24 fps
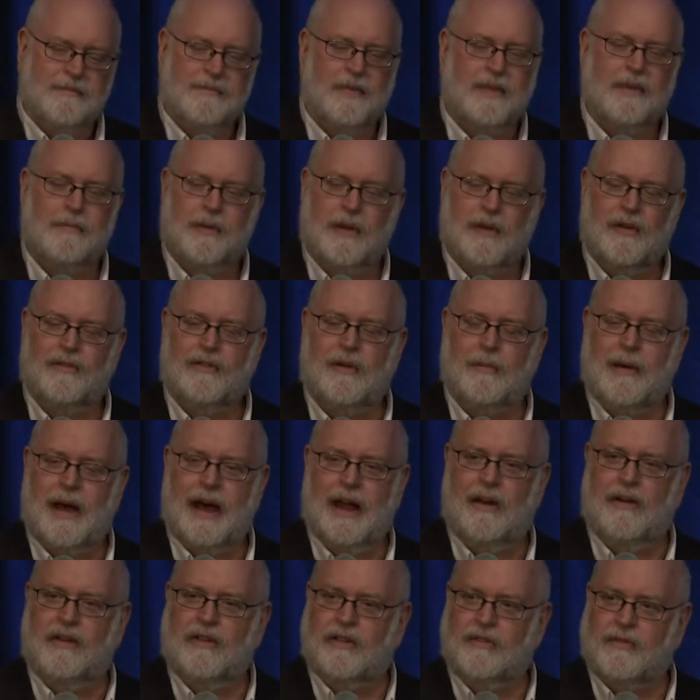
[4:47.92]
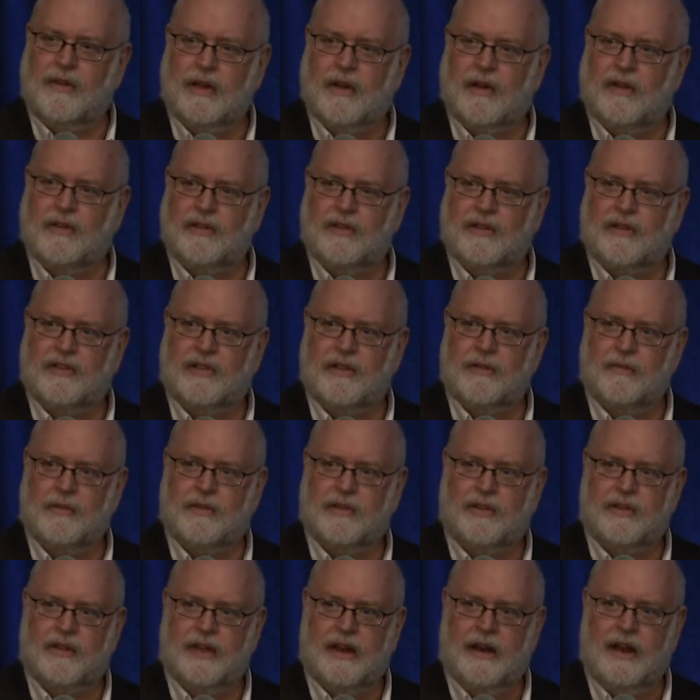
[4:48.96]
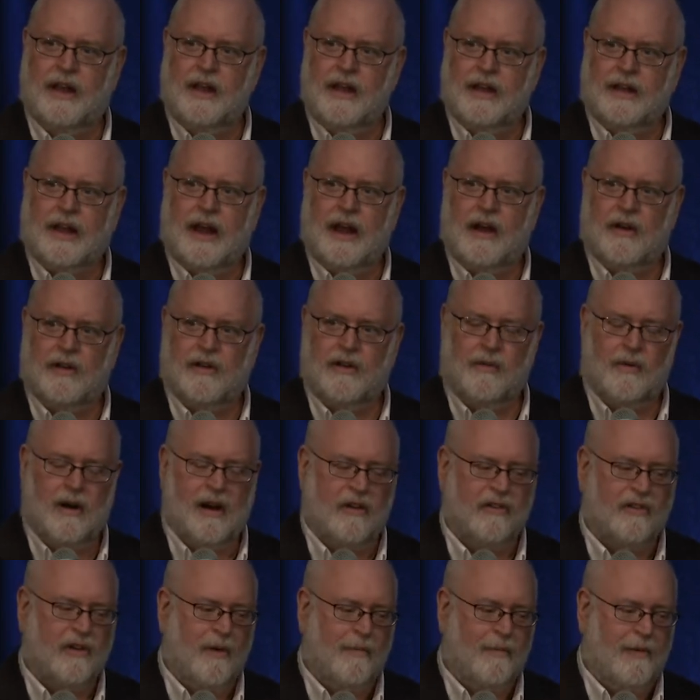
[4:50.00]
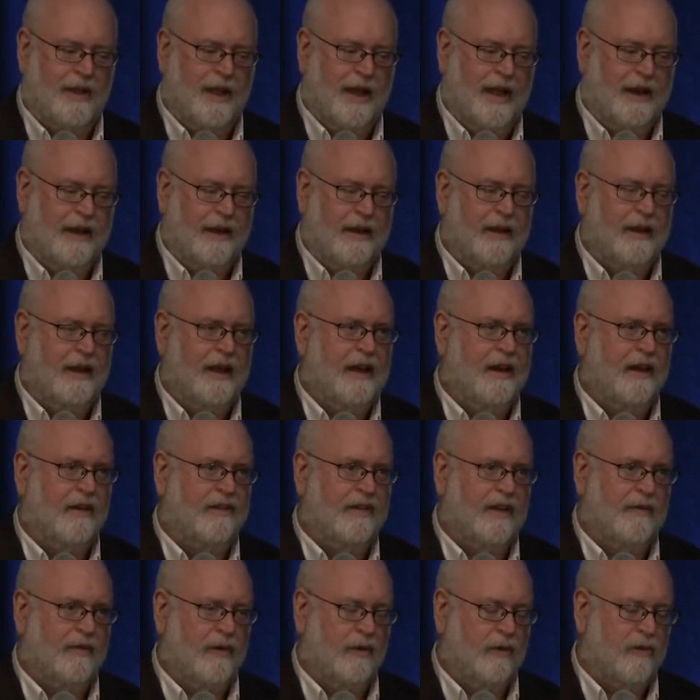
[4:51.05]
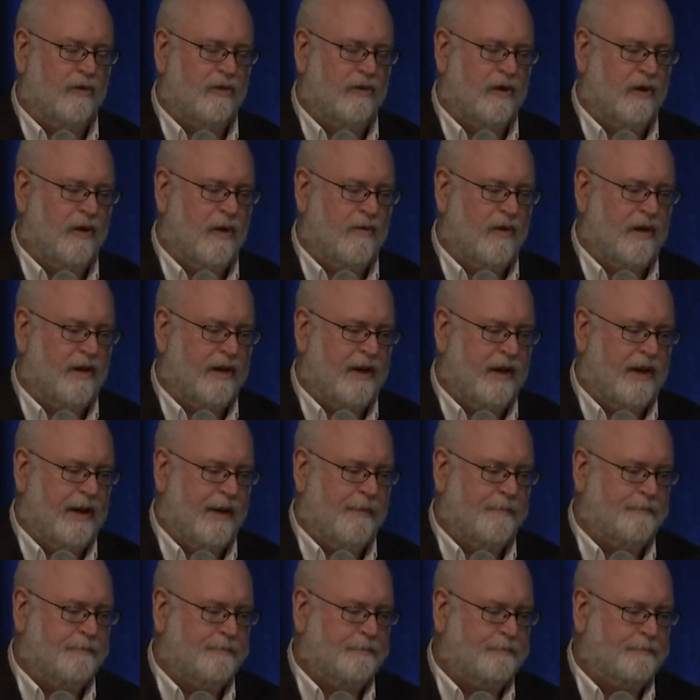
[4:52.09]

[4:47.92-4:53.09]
beautiful patterns of ecosystems that characterize our planet and its evolution over time.